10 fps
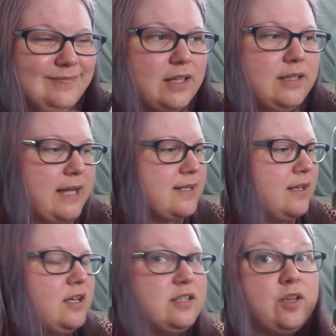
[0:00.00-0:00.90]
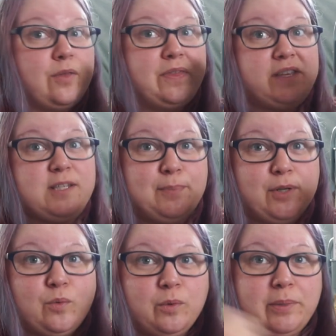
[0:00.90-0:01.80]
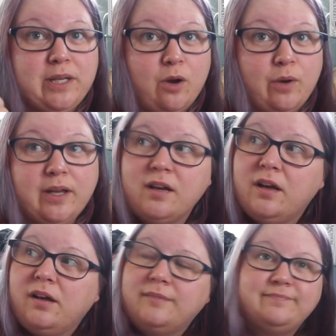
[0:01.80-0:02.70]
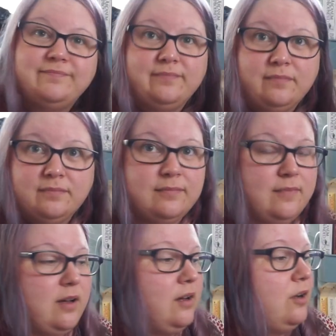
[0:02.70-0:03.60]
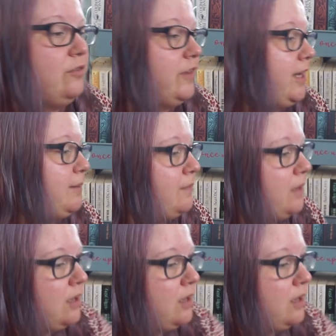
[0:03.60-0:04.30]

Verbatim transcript: Yes, so this book will be going over there.